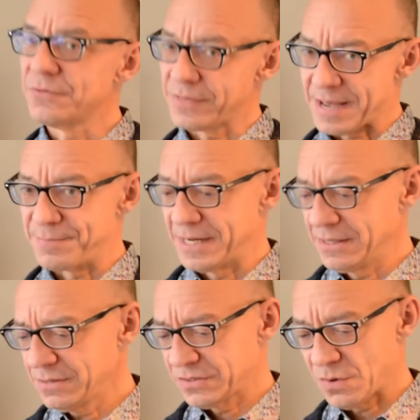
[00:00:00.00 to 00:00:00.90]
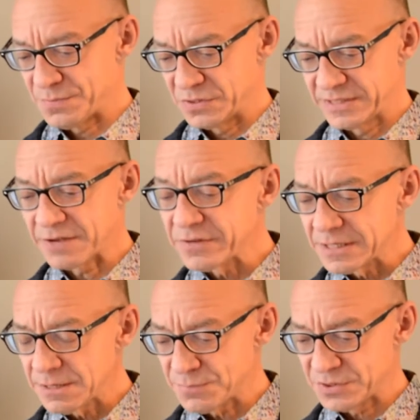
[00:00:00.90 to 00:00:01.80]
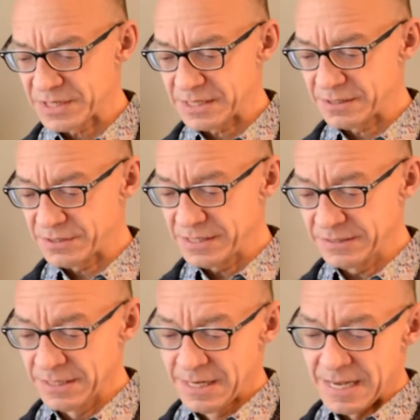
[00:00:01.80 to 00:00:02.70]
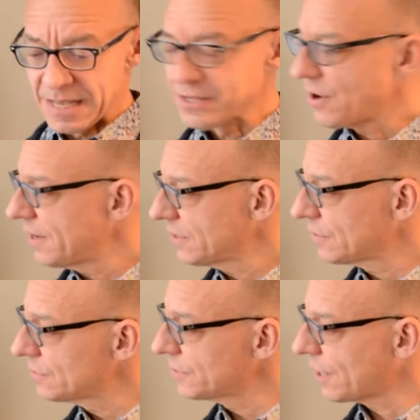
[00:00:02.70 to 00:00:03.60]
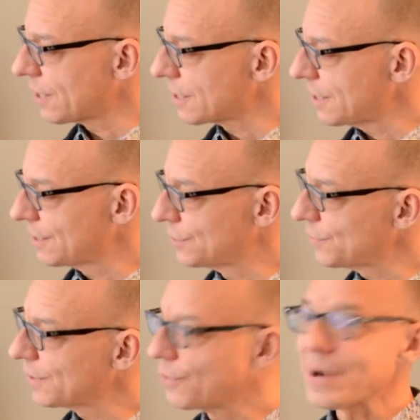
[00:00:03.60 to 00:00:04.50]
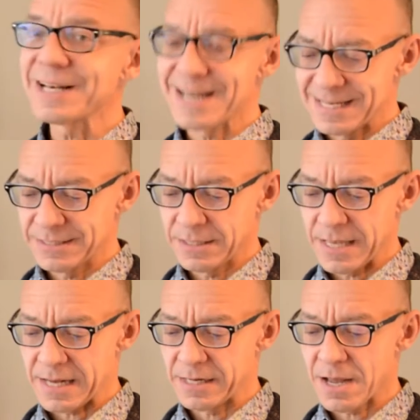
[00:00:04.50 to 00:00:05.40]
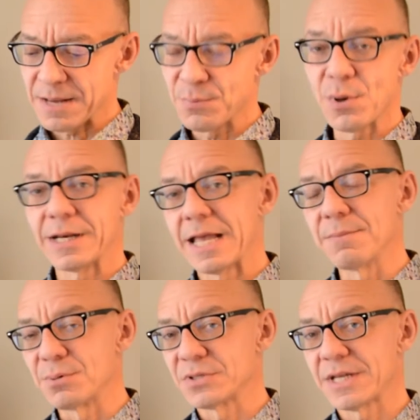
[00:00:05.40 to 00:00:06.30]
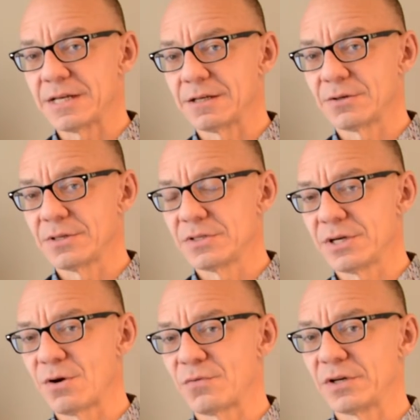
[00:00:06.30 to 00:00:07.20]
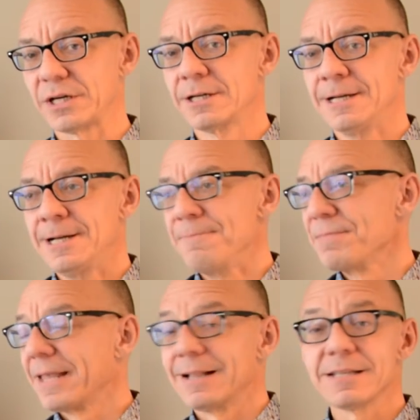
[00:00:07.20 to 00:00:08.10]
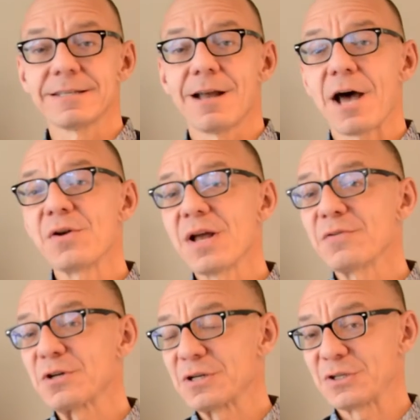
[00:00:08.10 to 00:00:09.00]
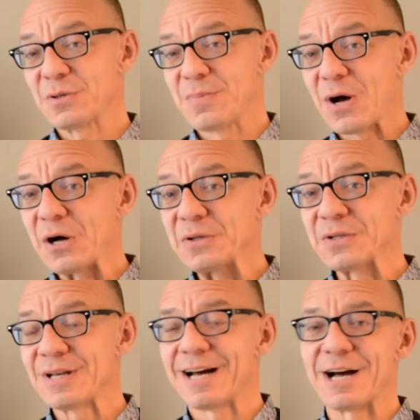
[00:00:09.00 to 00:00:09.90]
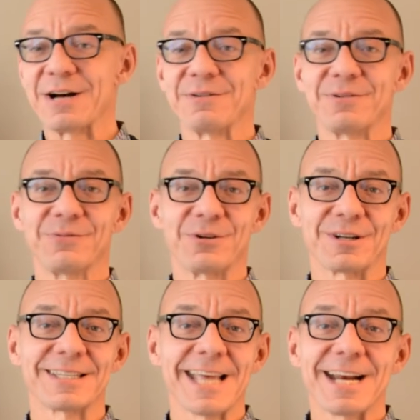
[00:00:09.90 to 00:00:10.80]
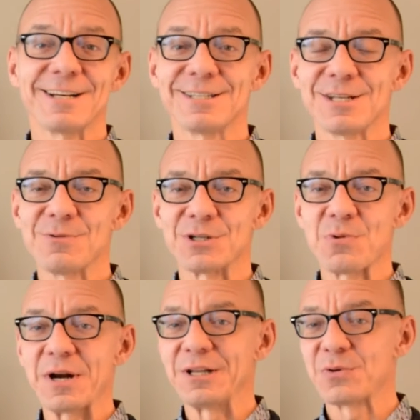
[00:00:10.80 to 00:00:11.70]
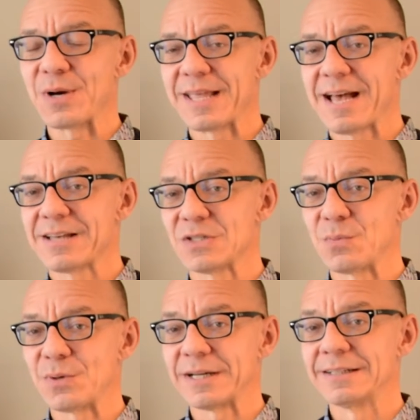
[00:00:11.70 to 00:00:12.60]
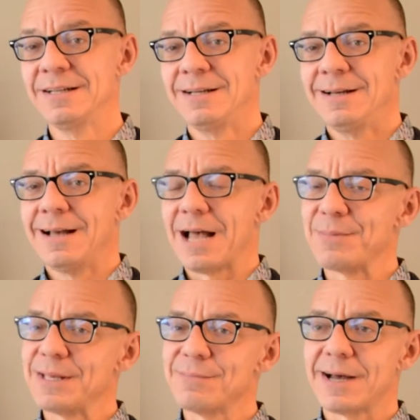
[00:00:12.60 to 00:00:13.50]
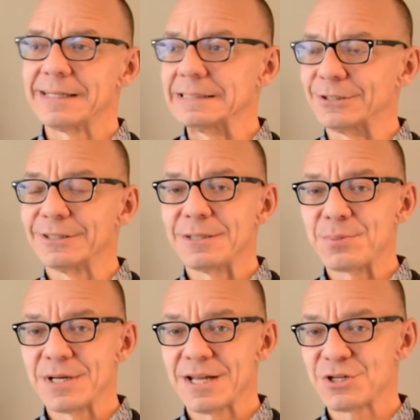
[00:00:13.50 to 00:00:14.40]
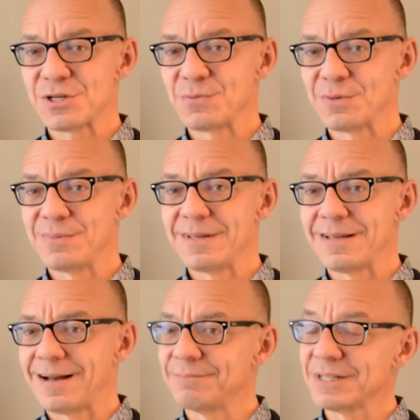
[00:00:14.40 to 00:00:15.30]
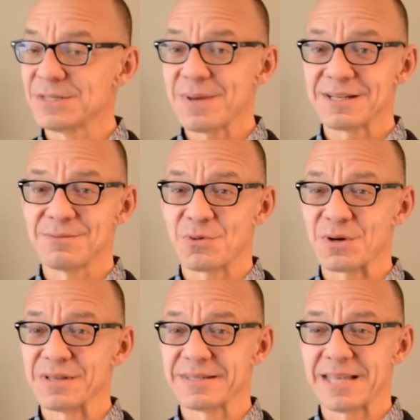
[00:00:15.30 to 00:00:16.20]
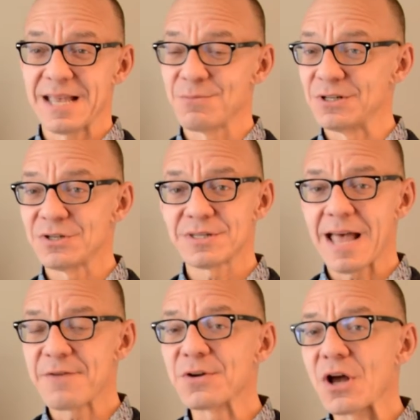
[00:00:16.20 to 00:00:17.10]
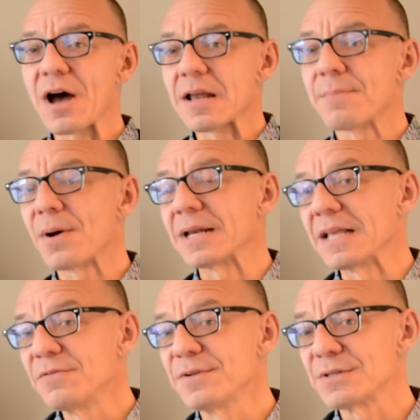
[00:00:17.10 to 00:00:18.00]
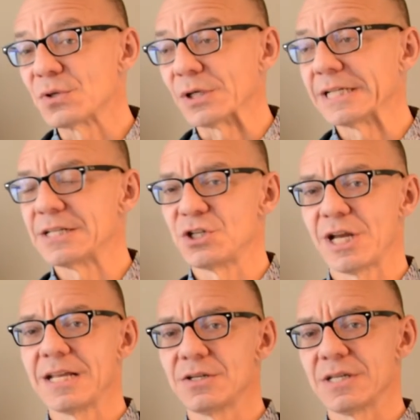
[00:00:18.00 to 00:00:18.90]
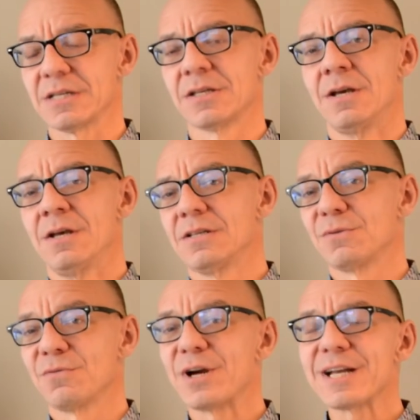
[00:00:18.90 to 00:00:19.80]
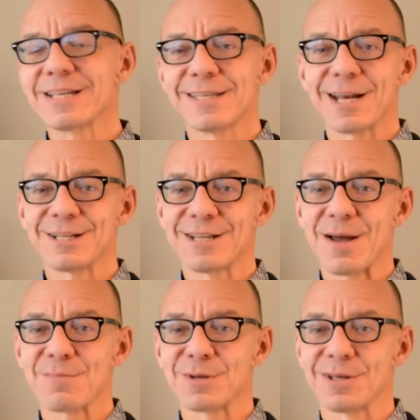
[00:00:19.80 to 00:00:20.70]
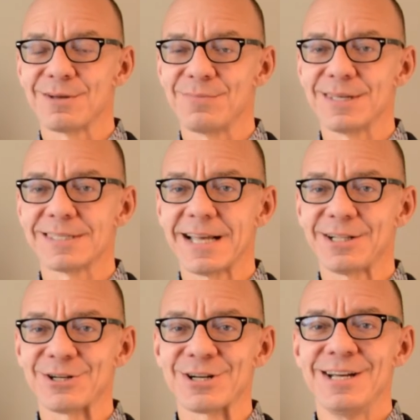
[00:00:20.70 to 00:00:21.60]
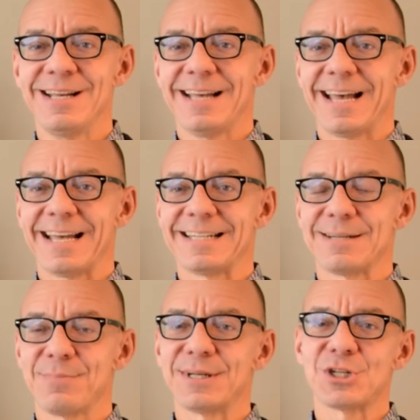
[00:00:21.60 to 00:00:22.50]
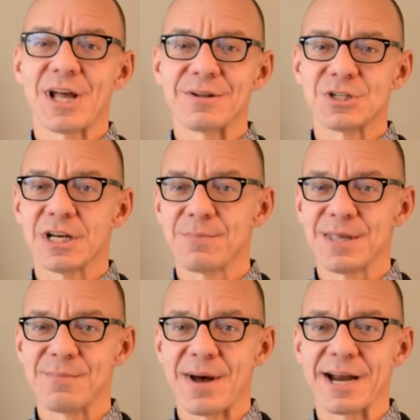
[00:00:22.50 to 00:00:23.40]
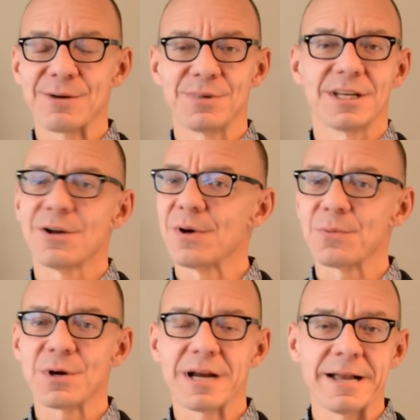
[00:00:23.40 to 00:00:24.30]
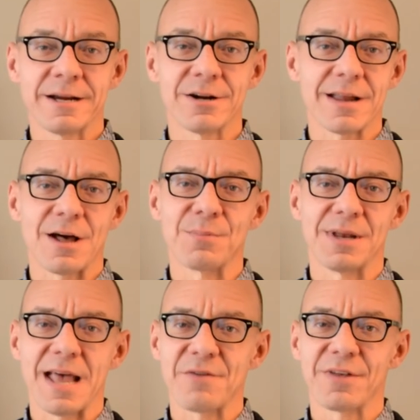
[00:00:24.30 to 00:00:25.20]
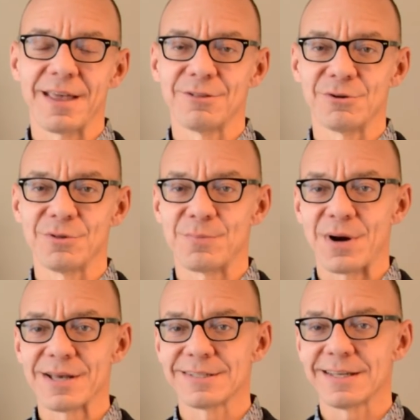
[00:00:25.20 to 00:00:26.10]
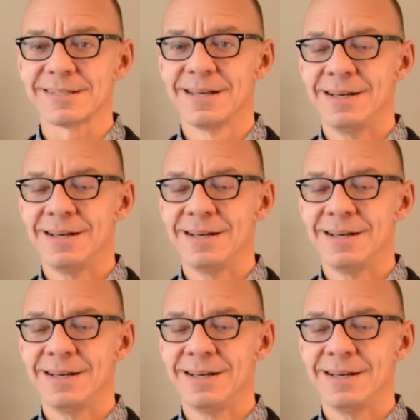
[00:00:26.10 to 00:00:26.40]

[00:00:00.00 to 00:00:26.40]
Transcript: for that month, so almost 17% increase. And the condos are doing quite nicely at a 9.8% increase year over year. Listen, I don't have a crystal ball. Uh, we're excited to see what 2020 has to bring. I mean, my early prediction would be I'm expecting more of the same. We just haven't caught up on inventory to change this. It's a very exciting time to be a seller and a bit challenging to be a buyer, but you know what? We're here to help you navigate through the process.